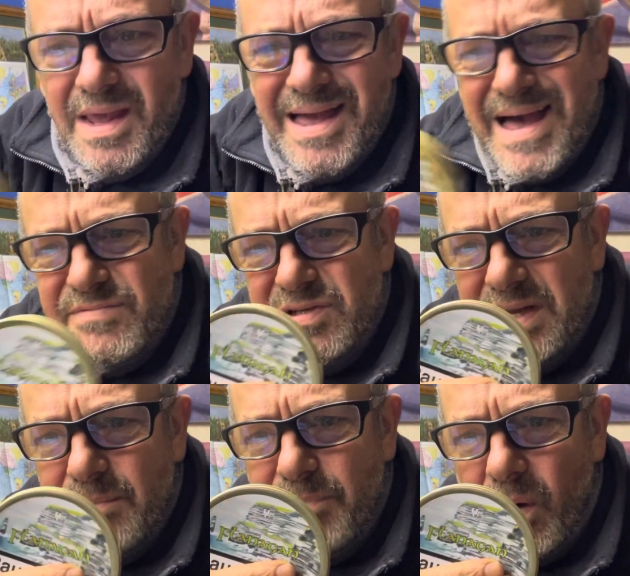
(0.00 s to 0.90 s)
I've just
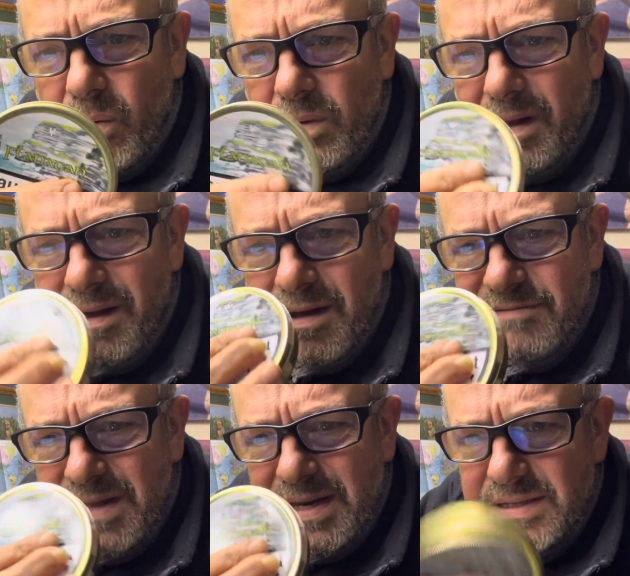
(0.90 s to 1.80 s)
had a bowl of
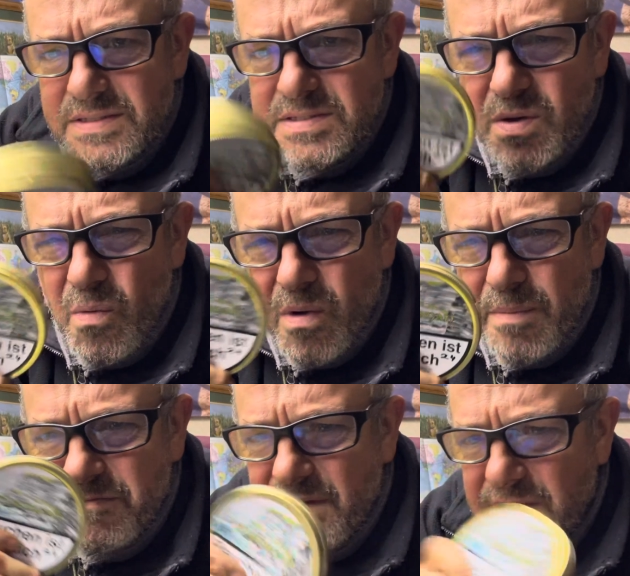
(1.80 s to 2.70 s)
Flanagan's, one of my
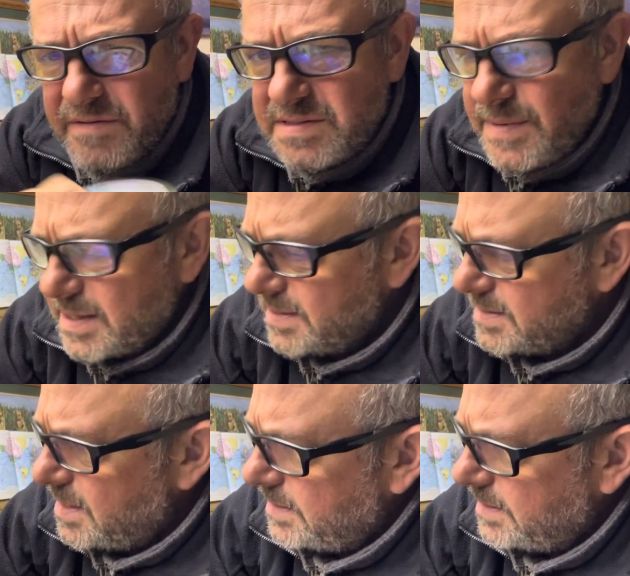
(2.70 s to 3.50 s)
favourite tobaccos,